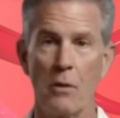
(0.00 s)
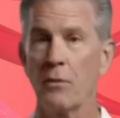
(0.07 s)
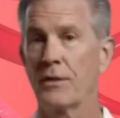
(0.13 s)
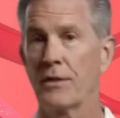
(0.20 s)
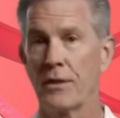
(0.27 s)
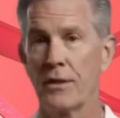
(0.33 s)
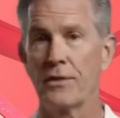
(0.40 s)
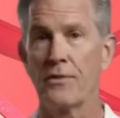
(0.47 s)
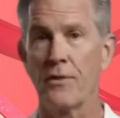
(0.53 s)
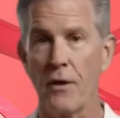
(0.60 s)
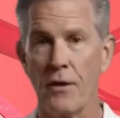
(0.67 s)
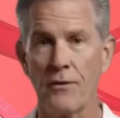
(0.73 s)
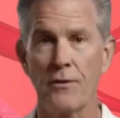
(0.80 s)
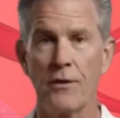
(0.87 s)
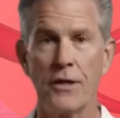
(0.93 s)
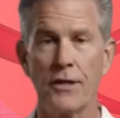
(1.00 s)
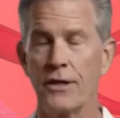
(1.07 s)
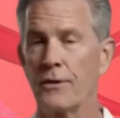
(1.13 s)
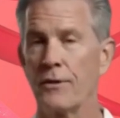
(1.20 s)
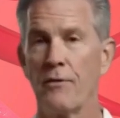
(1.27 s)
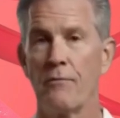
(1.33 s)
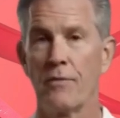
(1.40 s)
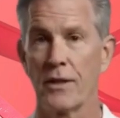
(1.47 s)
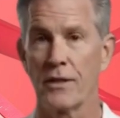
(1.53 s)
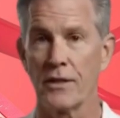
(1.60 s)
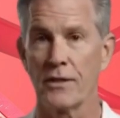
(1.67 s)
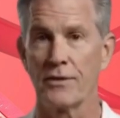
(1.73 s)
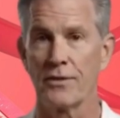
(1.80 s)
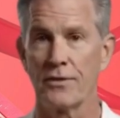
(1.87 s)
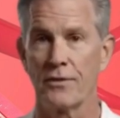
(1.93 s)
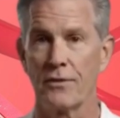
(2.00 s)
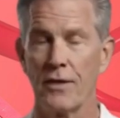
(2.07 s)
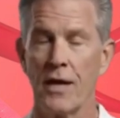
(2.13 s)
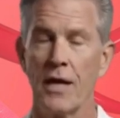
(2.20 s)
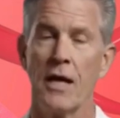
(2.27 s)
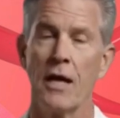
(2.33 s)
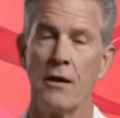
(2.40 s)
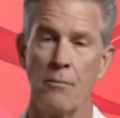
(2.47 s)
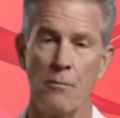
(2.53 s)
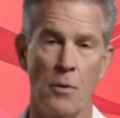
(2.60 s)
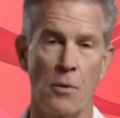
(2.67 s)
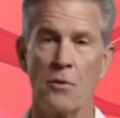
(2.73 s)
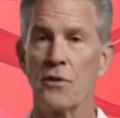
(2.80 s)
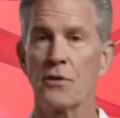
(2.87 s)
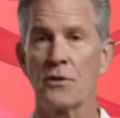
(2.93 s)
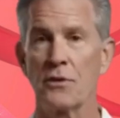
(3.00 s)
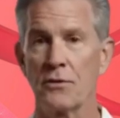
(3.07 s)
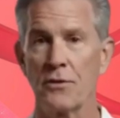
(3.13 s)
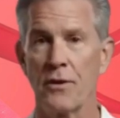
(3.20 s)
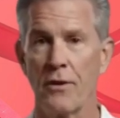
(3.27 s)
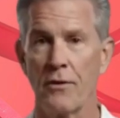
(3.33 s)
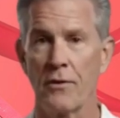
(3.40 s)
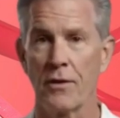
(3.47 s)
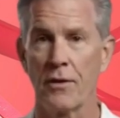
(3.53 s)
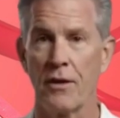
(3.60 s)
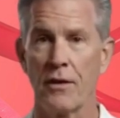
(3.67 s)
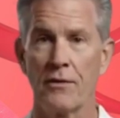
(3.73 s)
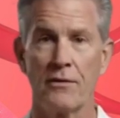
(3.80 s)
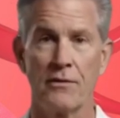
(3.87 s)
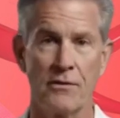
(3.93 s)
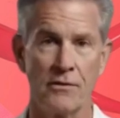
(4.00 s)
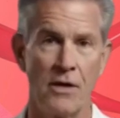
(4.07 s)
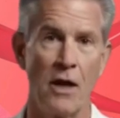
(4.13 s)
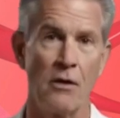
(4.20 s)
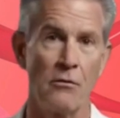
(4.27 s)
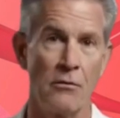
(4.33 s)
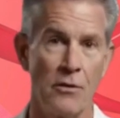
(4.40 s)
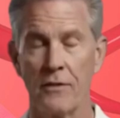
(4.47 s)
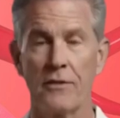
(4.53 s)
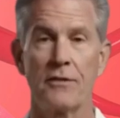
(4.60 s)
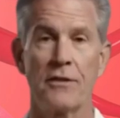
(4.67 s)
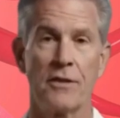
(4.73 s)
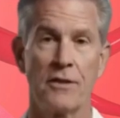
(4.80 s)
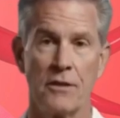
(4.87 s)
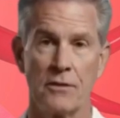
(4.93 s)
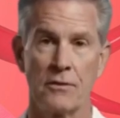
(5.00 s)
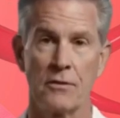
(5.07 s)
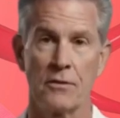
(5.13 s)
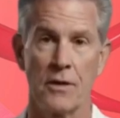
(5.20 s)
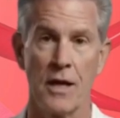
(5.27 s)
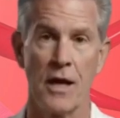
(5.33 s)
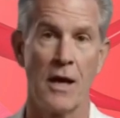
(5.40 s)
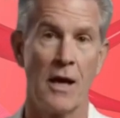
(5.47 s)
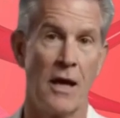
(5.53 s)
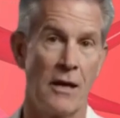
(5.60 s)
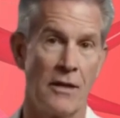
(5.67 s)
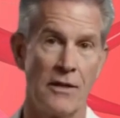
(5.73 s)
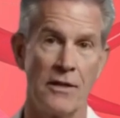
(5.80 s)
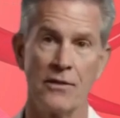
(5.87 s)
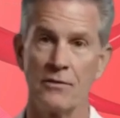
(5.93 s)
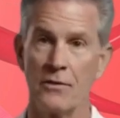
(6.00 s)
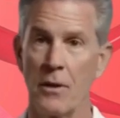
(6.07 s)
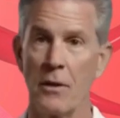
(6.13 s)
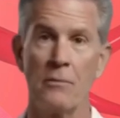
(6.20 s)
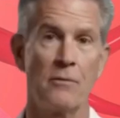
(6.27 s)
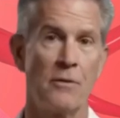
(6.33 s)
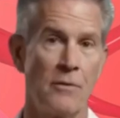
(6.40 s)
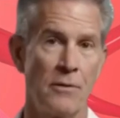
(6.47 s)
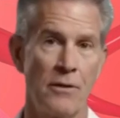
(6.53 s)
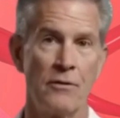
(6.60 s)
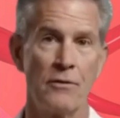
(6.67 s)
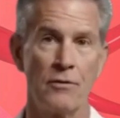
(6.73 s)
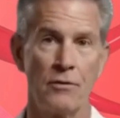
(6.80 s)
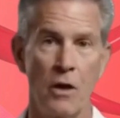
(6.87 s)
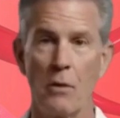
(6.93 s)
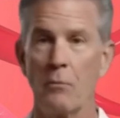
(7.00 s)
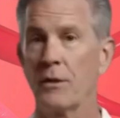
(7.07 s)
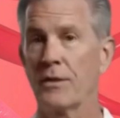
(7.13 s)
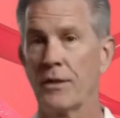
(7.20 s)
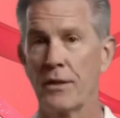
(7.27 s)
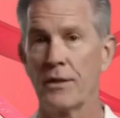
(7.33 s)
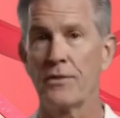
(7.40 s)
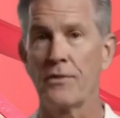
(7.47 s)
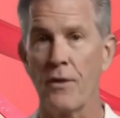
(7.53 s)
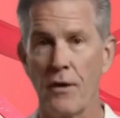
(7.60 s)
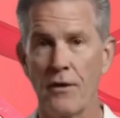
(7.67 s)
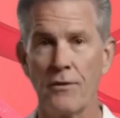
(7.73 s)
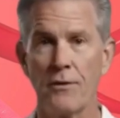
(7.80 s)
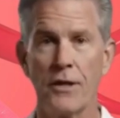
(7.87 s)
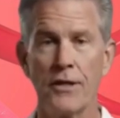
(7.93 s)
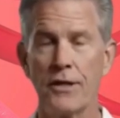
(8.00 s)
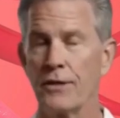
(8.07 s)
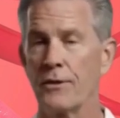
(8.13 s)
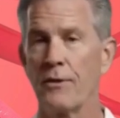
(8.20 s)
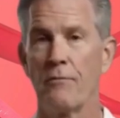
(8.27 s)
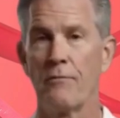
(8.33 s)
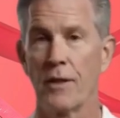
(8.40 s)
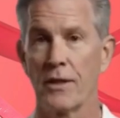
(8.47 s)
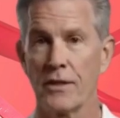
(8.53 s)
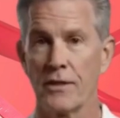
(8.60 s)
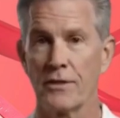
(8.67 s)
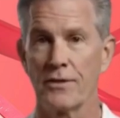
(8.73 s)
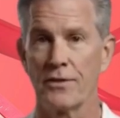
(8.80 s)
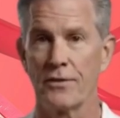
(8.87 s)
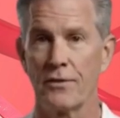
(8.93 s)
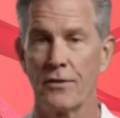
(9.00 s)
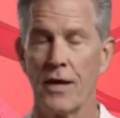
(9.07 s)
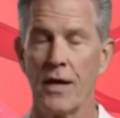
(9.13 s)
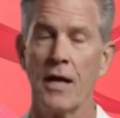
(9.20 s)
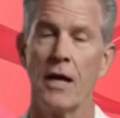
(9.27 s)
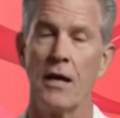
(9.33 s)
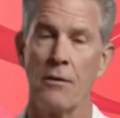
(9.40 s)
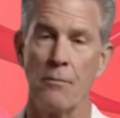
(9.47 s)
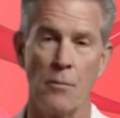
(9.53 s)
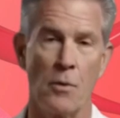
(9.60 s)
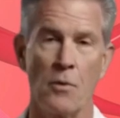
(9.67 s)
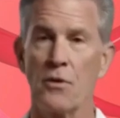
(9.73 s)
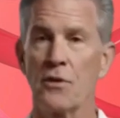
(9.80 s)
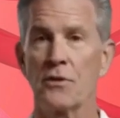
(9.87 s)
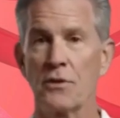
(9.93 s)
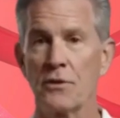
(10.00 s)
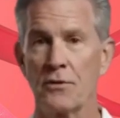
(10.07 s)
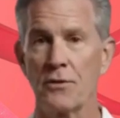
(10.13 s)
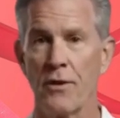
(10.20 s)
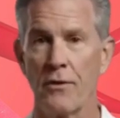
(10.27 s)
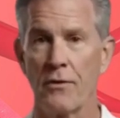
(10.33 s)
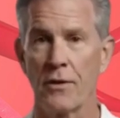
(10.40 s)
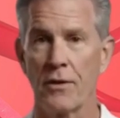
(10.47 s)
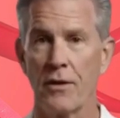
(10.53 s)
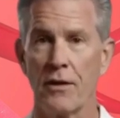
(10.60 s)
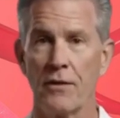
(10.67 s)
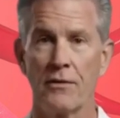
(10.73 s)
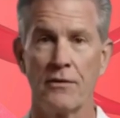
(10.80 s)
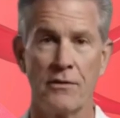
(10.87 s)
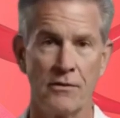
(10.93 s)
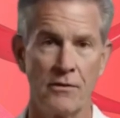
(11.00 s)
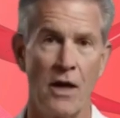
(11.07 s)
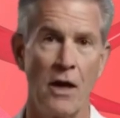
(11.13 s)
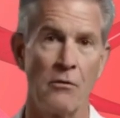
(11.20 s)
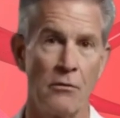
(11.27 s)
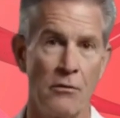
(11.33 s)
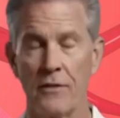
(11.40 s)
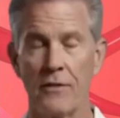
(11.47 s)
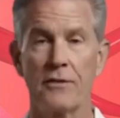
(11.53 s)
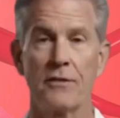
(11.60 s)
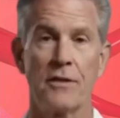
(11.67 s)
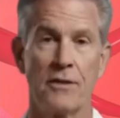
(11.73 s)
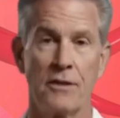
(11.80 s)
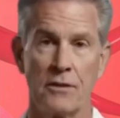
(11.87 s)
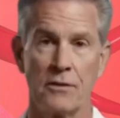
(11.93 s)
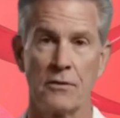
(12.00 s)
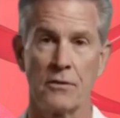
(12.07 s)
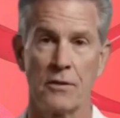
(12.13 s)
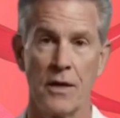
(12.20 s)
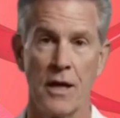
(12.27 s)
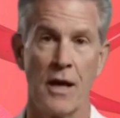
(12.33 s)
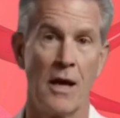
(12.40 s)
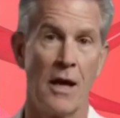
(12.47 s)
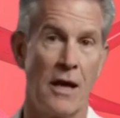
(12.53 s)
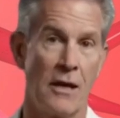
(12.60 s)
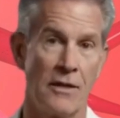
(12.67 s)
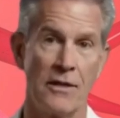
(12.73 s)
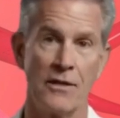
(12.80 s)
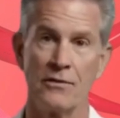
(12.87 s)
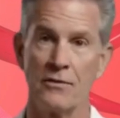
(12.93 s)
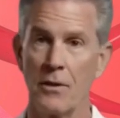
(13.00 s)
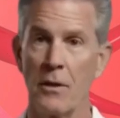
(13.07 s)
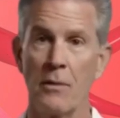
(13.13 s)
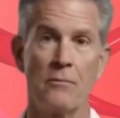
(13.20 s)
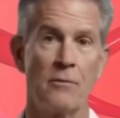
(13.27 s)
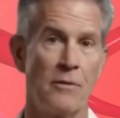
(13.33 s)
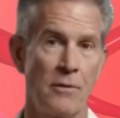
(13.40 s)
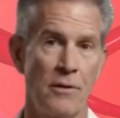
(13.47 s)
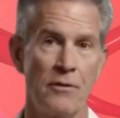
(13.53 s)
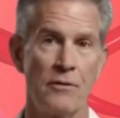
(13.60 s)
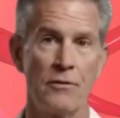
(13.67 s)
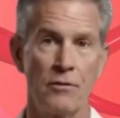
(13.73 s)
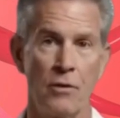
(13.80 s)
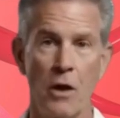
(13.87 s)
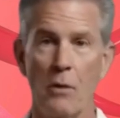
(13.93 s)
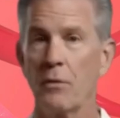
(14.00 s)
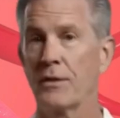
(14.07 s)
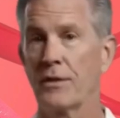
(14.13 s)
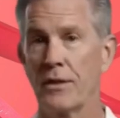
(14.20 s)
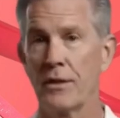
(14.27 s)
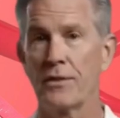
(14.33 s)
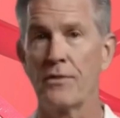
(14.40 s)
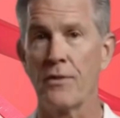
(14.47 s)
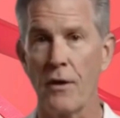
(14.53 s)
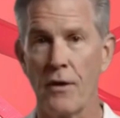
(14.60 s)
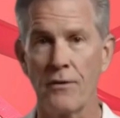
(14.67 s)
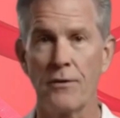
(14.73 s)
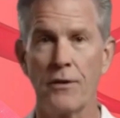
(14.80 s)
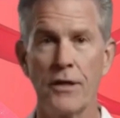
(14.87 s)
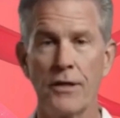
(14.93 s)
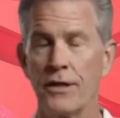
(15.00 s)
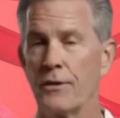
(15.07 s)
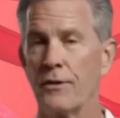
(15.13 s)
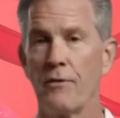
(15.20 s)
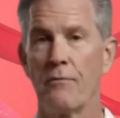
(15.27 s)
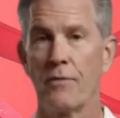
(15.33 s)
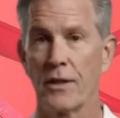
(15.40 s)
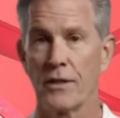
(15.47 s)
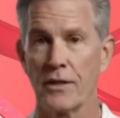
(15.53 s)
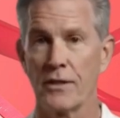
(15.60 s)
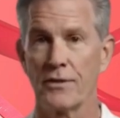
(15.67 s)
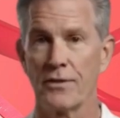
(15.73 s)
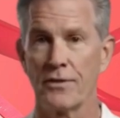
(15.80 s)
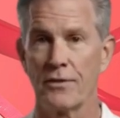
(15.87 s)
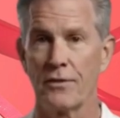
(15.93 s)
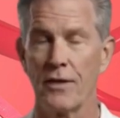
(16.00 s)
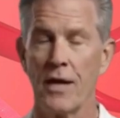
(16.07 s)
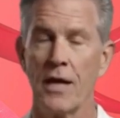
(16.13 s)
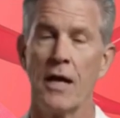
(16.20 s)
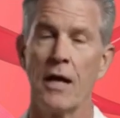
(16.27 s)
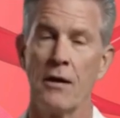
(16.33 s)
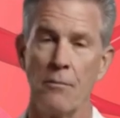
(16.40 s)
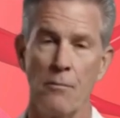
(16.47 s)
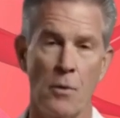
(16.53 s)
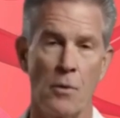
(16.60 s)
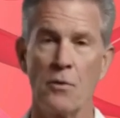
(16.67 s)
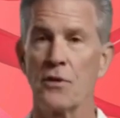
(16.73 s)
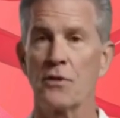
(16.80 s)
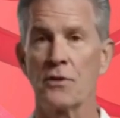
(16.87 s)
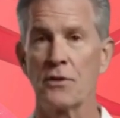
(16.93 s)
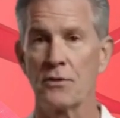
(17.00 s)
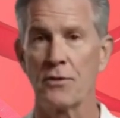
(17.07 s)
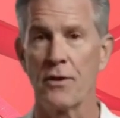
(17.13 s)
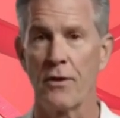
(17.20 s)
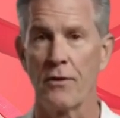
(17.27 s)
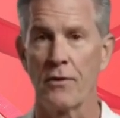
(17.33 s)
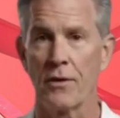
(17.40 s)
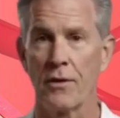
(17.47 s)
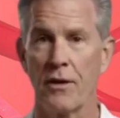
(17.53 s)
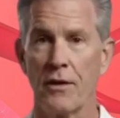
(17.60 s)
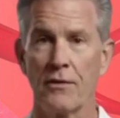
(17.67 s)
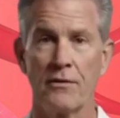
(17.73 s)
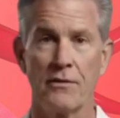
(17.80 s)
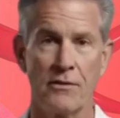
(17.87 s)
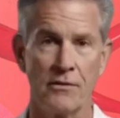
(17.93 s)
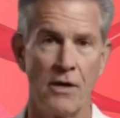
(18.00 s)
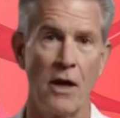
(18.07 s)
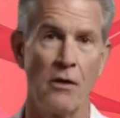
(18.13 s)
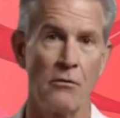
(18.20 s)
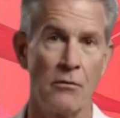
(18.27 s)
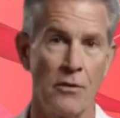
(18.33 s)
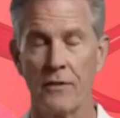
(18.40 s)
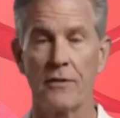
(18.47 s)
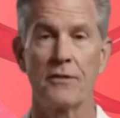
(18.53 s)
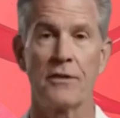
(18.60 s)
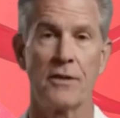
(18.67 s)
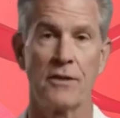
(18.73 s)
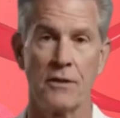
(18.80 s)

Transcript: and color changes often indicate poor circulation, an early warning sign of blocked arteries. When blood flow is restricted, the skin on the legs and feet may appear unusually shiny, thin, or stretched, making it more fragile and prone to damage. The affected area may also change color,